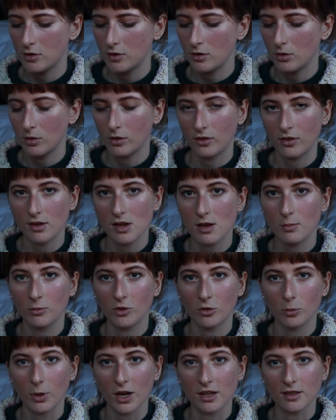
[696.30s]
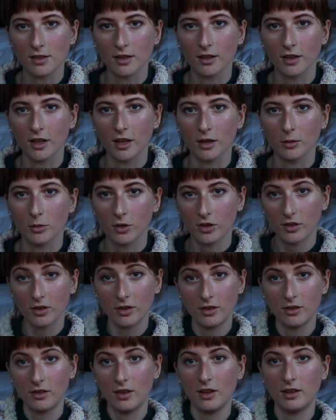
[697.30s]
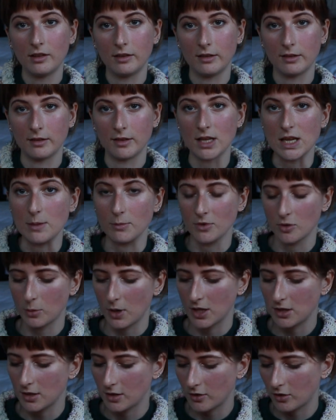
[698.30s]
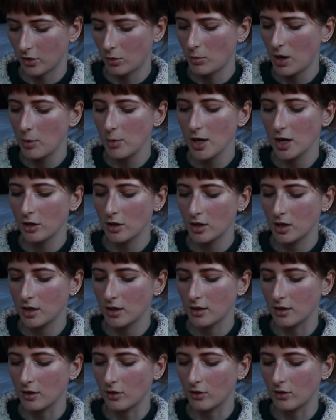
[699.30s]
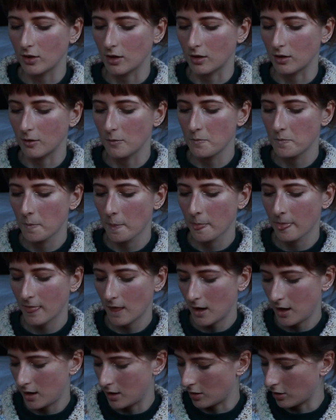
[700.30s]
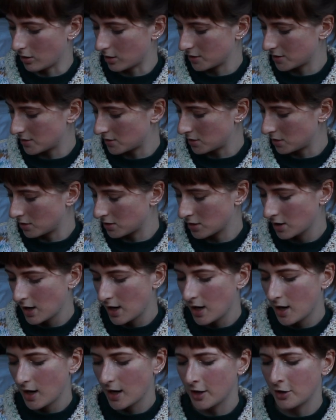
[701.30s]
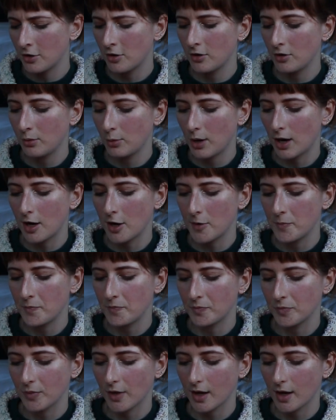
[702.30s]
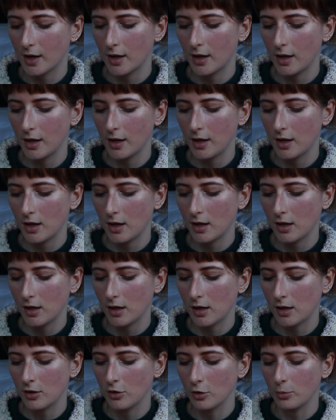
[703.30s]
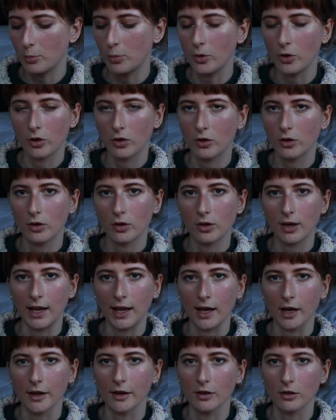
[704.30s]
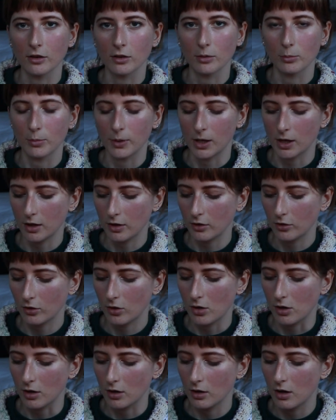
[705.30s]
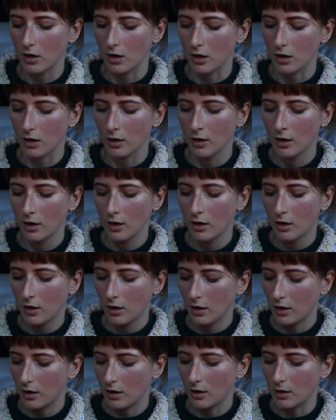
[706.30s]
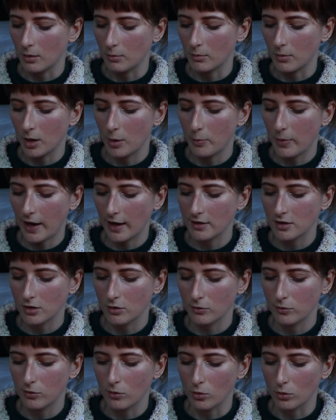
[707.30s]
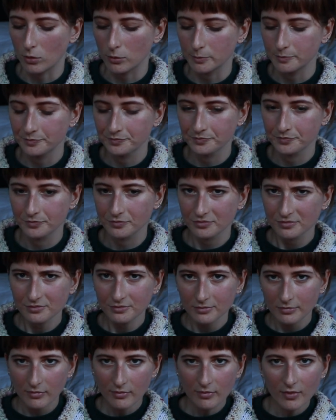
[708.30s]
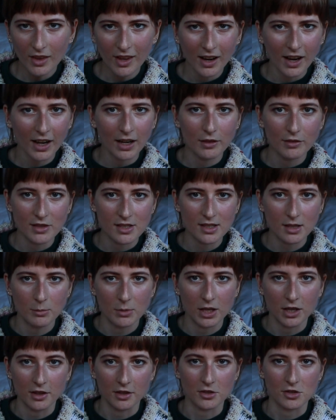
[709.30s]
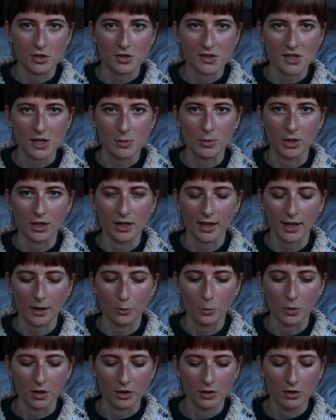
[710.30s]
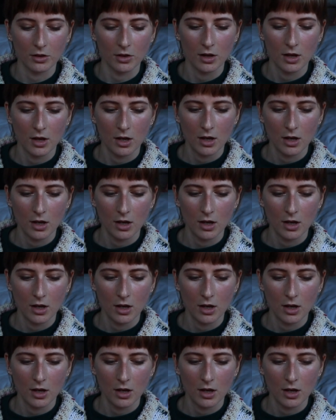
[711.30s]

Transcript: do a seam sweater again, because this is a seam sweater, so maybe I could knit this in a garter stitch. I know in her book Leake Barger's got a pattern for kind of a similar jersey, but like with